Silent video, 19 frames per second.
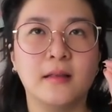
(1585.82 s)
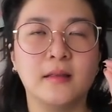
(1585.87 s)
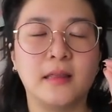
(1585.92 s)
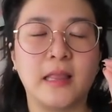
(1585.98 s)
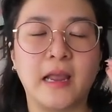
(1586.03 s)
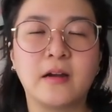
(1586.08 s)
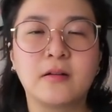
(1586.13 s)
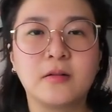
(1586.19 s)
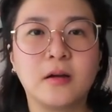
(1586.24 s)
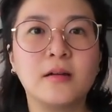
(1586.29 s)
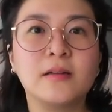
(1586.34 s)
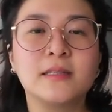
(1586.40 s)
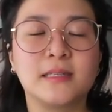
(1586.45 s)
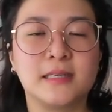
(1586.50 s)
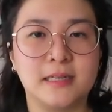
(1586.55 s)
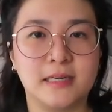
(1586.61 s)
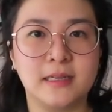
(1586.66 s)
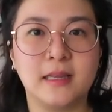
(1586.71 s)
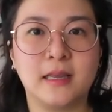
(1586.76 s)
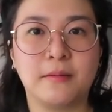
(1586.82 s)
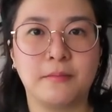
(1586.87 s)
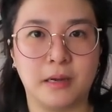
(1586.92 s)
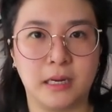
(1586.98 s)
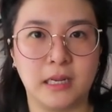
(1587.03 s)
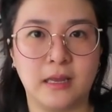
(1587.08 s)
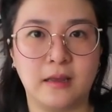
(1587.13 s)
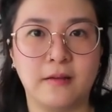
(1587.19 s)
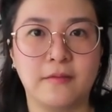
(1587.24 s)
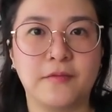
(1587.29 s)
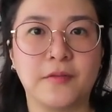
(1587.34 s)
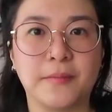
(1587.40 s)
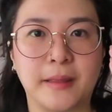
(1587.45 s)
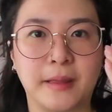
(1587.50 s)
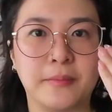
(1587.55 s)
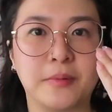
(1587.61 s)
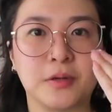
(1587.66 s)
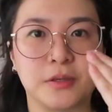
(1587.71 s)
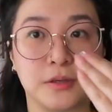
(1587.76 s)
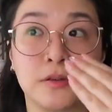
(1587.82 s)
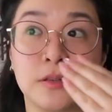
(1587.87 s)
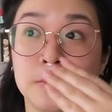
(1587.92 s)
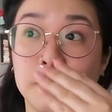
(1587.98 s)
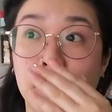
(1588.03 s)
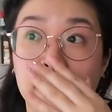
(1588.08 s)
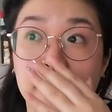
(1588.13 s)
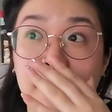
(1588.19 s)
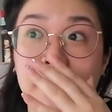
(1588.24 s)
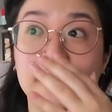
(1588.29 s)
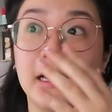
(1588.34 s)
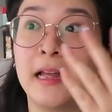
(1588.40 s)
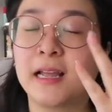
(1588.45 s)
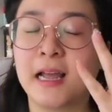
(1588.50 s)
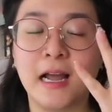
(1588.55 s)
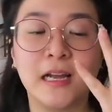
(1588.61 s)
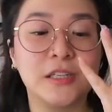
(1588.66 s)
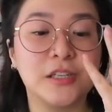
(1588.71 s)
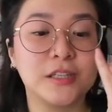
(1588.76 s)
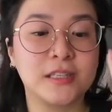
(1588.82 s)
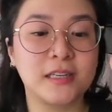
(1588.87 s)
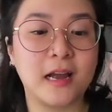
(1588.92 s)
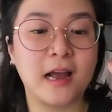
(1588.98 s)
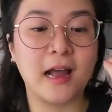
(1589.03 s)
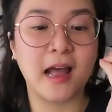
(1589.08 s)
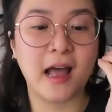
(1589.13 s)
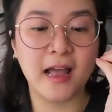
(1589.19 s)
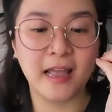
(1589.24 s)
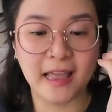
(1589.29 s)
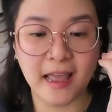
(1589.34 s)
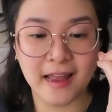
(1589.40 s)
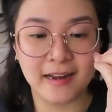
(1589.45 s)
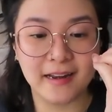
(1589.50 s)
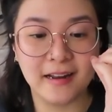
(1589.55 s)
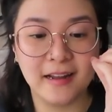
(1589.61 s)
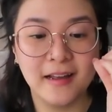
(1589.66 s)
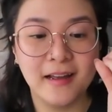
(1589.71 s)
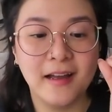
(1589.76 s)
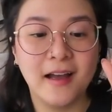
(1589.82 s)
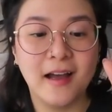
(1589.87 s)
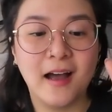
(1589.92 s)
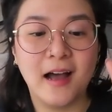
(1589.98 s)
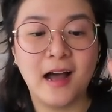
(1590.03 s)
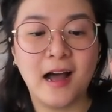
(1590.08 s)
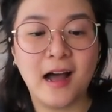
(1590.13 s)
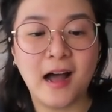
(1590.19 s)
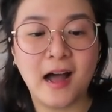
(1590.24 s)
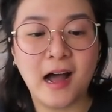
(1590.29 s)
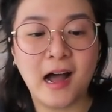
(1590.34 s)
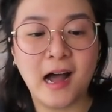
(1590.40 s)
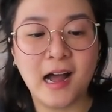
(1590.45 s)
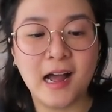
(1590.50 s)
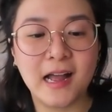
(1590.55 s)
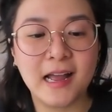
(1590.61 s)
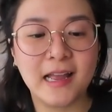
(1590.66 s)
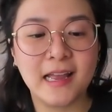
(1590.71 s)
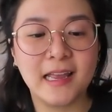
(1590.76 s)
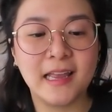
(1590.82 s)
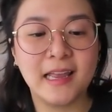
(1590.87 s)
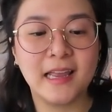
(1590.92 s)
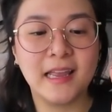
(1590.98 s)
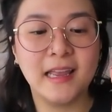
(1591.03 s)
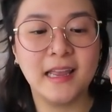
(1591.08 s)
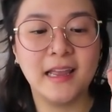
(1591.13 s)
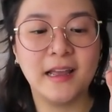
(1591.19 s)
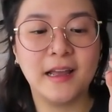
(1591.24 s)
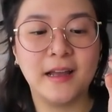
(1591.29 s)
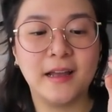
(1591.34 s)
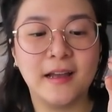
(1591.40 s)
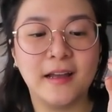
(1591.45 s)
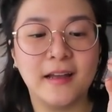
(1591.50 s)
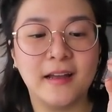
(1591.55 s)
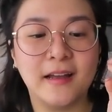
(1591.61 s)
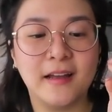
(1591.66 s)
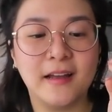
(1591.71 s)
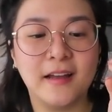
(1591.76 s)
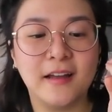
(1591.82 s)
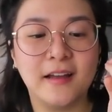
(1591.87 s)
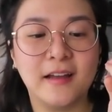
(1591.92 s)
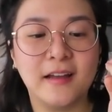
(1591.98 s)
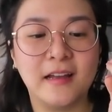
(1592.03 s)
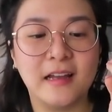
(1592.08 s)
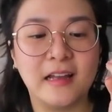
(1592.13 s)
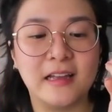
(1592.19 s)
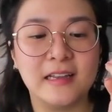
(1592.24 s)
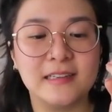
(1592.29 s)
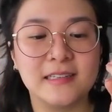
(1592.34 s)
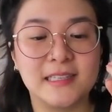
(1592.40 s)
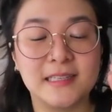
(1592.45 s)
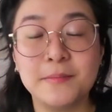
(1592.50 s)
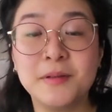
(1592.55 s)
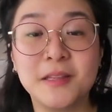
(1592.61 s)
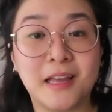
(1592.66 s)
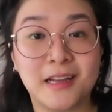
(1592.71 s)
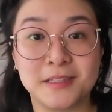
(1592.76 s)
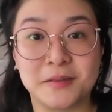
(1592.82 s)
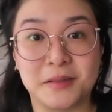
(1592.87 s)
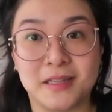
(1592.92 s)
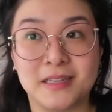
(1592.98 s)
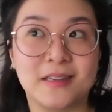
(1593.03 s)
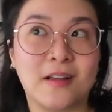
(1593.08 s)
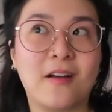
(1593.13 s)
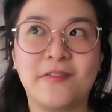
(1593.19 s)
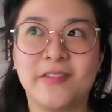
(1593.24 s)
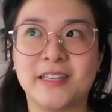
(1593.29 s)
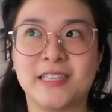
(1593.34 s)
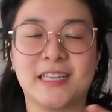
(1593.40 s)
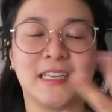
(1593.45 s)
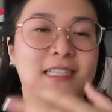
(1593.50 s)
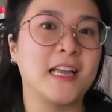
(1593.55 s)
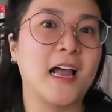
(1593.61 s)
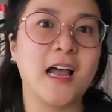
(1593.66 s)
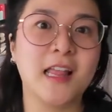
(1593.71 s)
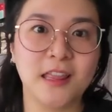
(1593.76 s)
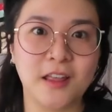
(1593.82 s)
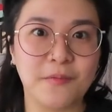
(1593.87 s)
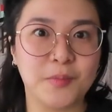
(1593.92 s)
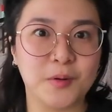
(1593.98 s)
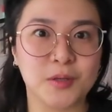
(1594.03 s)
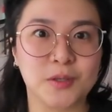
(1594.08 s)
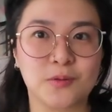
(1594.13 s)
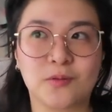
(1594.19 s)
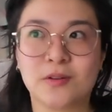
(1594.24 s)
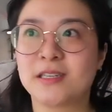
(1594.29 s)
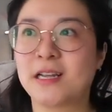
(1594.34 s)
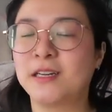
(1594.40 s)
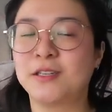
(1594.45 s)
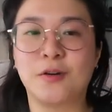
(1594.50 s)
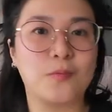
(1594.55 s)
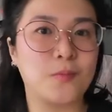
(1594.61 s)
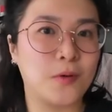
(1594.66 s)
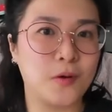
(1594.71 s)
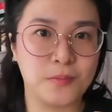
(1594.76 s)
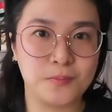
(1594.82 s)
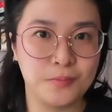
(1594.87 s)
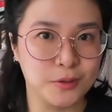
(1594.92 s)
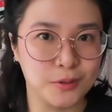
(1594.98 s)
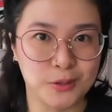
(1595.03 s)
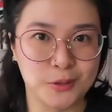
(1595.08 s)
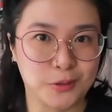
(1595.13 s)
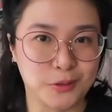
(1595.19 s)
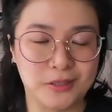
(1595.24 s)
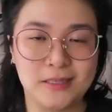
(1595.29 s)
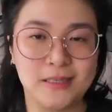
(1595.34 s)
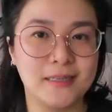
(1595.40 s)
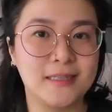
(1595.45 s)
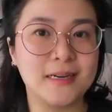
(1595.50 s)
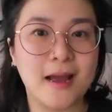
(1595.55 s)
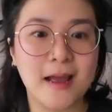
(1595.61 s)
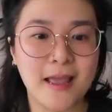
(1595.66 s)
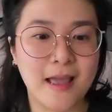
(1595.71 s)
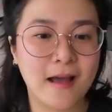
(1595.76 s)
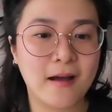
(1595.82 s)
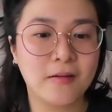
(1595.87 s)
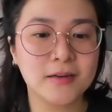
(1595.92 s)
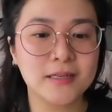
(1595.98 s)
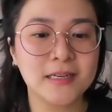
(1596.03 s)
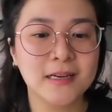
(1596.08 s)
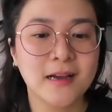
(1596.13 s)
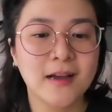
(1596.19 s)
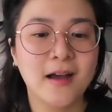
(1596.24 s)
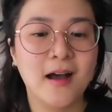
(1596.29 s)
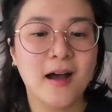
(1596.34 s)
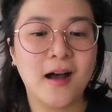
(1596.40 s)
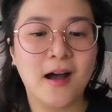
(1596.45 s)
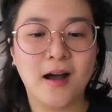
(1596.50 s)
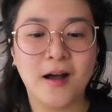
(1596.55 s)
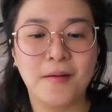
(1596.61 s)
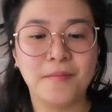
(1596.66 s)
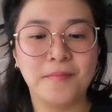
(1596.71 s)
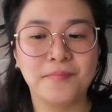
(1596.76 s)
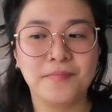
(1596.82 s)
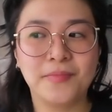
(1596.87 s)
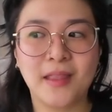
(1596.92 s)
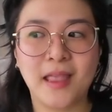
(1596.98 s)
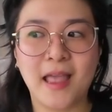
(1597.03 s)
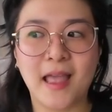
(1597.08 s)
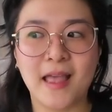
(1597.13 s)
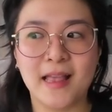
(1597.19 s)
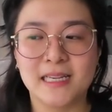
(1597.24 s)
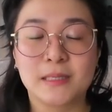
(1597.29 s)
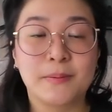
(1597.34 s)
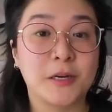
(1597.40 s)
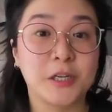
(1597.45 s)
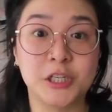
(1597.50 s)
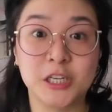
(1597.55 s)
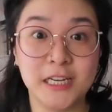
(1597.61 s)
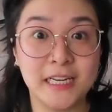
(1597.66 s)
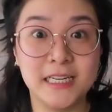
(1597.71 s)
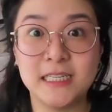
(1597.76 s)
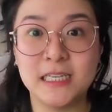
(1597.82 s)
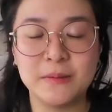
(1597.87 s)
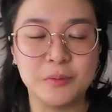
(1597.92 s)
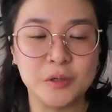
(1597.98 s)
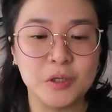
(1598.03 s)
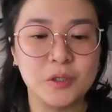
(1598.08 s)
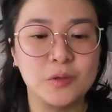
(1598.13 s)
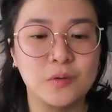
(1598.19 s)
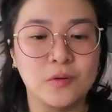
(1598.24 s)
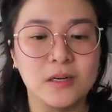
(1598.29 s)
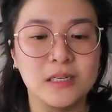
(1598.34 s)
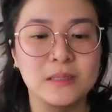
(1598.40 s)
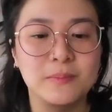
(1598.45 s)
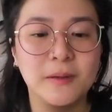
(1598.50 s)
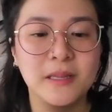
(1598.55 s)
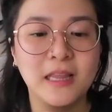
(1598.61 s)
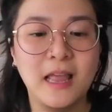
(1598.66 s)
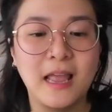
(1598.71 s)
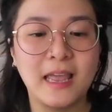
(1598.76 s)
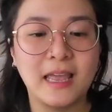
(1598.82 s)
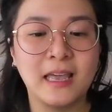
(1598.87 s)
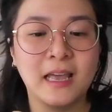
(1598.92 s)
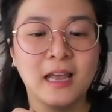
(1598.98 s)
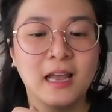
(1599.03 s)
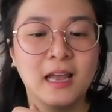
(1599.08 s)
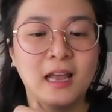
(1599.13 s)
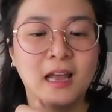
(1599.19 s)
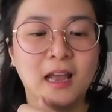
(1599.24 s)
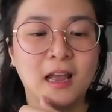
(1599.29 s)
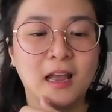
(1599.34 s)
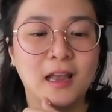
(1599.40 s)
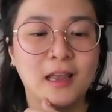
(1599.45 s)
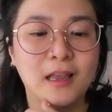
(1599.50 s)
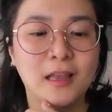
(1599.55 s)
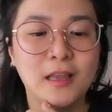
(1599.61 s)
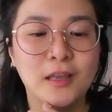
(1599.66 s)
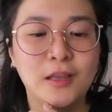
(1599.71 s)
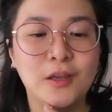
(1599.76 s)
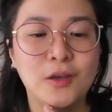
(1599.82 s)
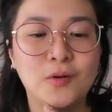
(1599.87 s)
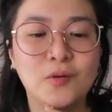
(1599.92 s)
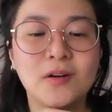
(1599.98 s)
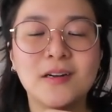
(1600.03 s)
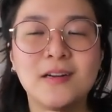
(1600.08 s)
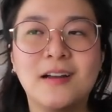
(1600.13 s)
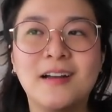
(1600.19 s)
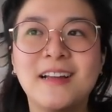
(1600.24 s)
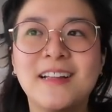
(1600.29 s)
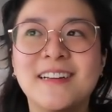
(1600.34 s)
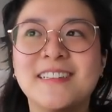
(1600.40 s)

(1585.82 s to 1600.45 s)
They are not stealing money from that bookstore's pocket. Like, I just, uh, again, I sympathize with this obviously because I love bookstores. I don't want bookstores to die out, um, especially indie bookstores. But like, you are not